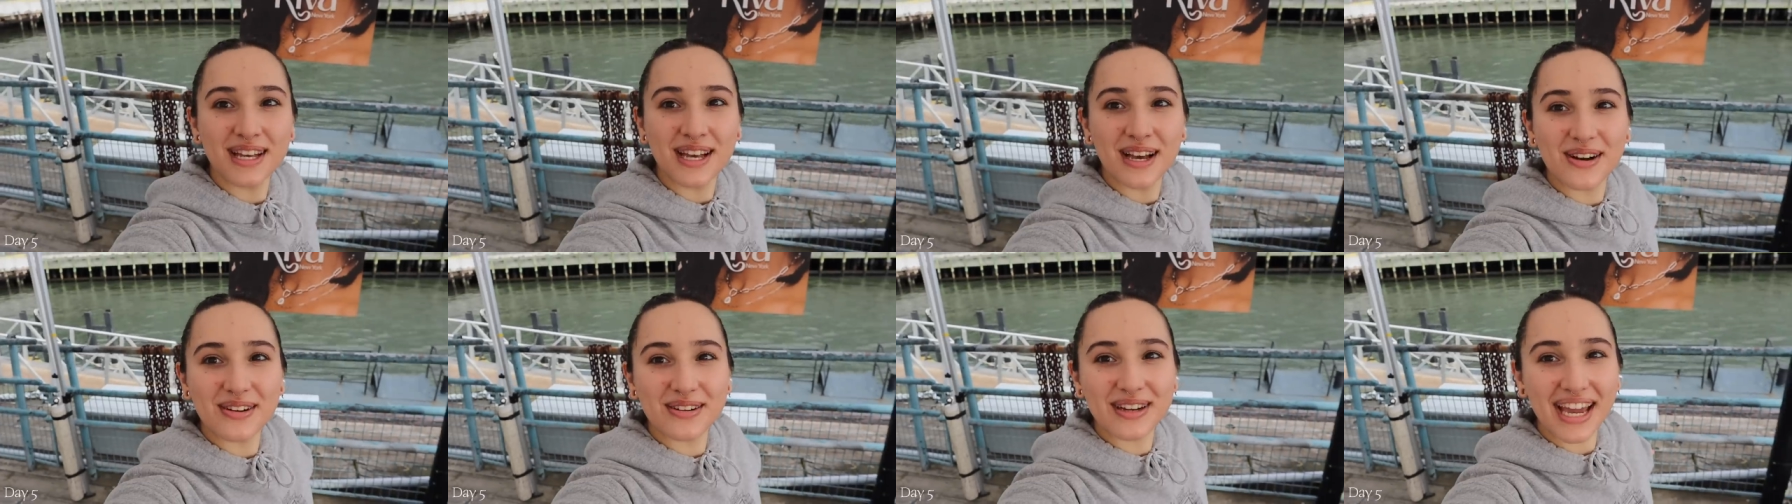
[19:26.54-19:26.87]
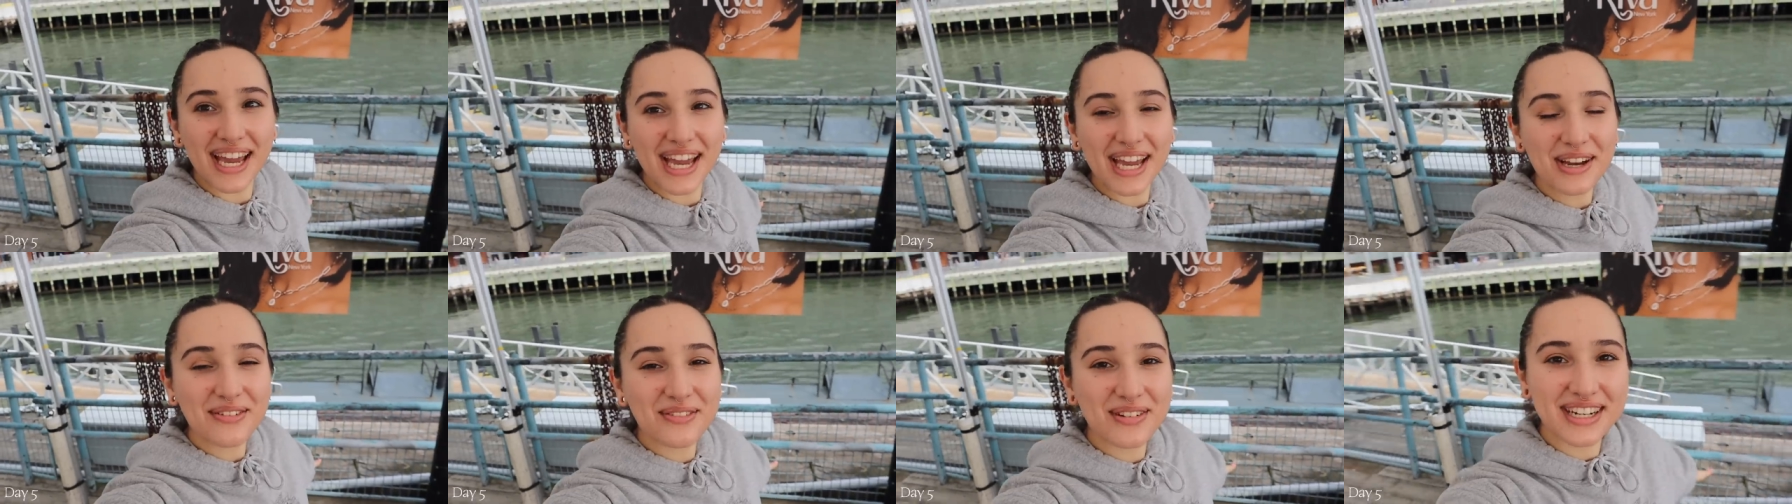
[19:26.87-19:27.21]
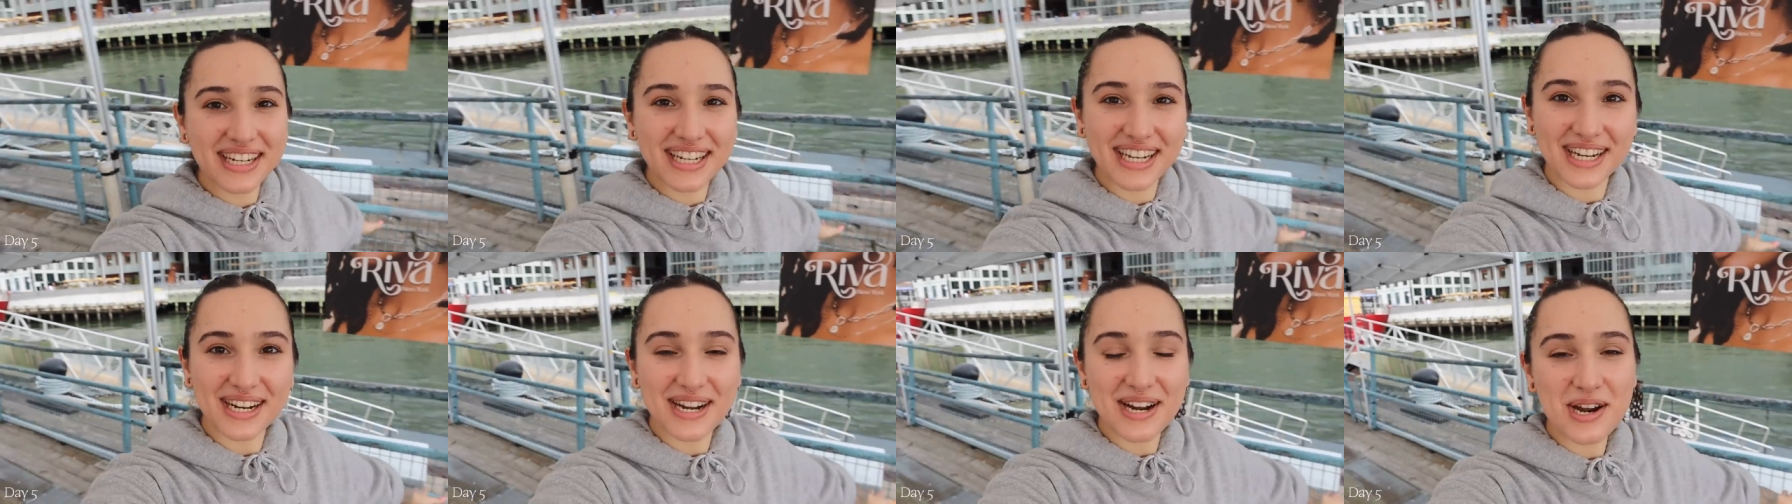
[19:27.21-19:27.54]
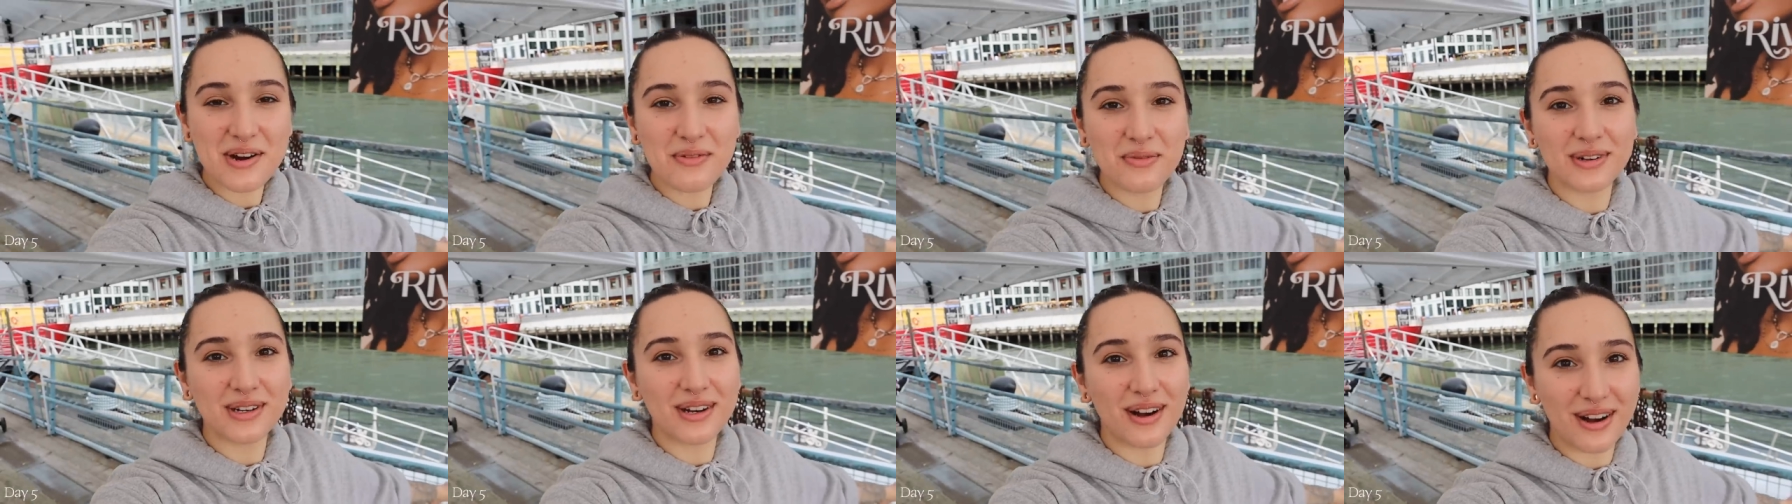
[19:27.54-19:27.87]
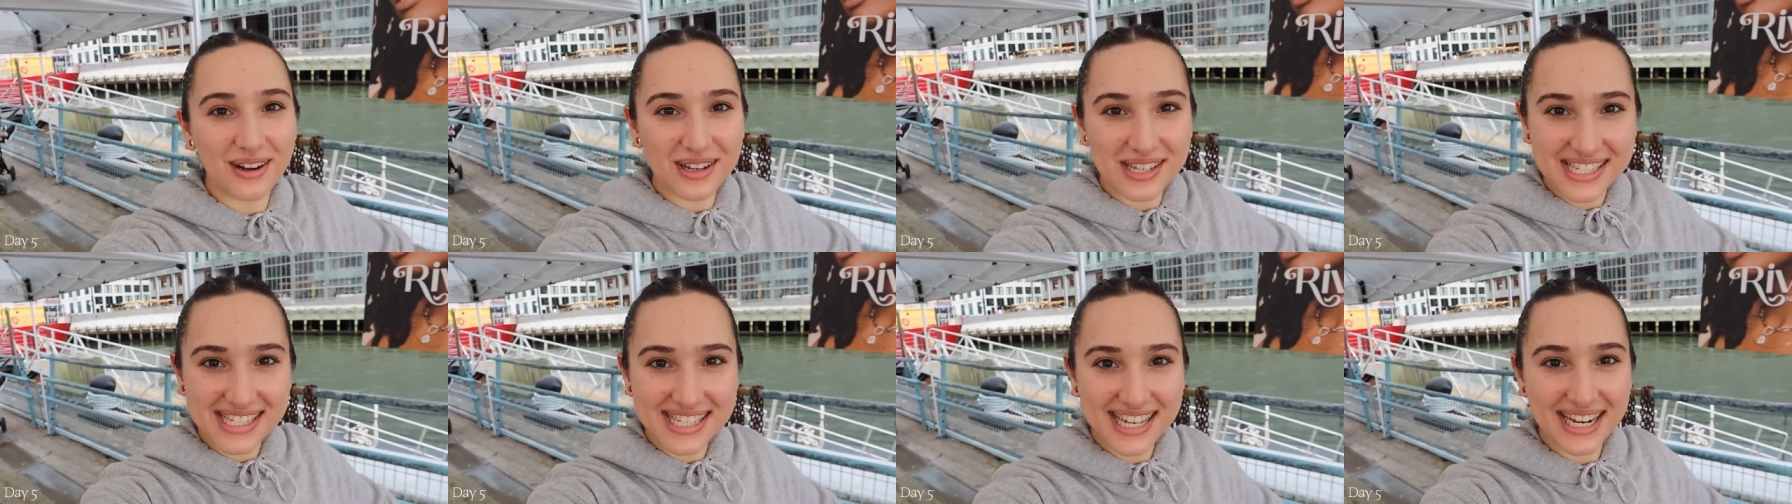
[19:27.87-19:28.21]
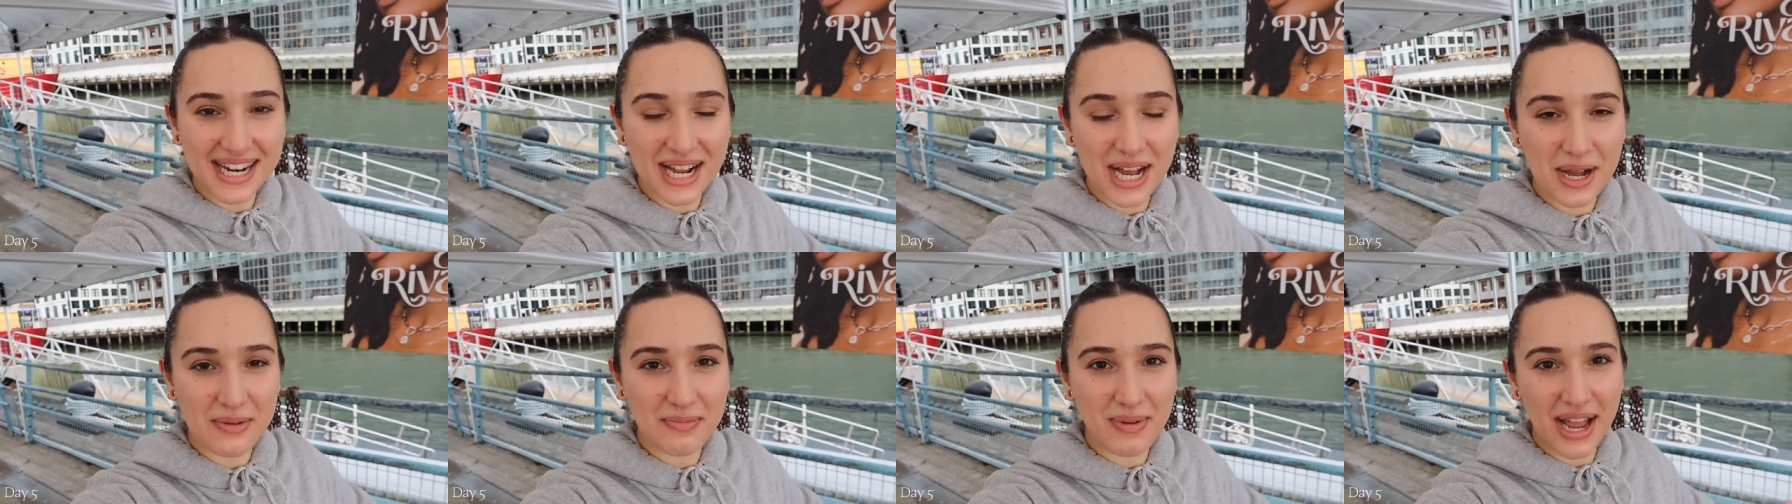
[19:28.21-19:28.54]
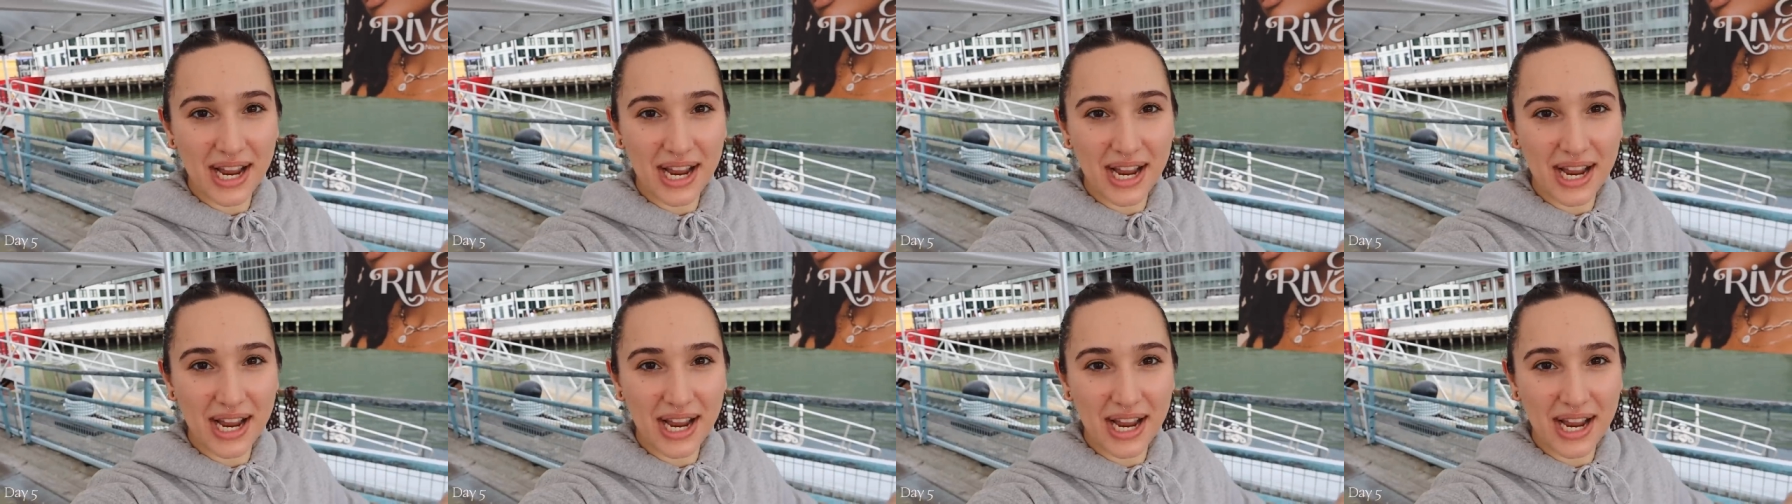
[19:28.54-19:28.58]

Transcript: Okay, we're here, we're all set up.